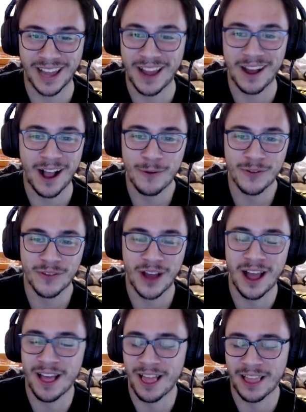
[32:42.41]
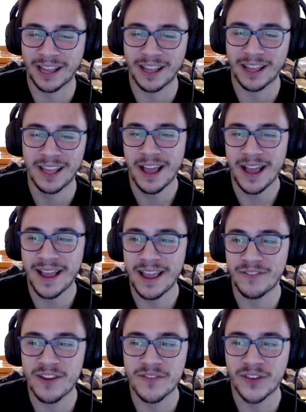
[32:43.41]
I would have like
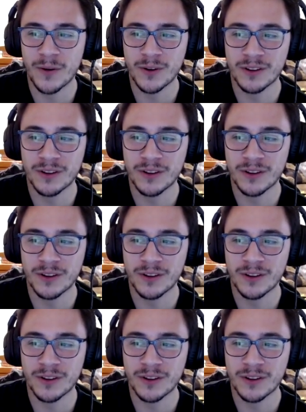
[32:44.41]
if I were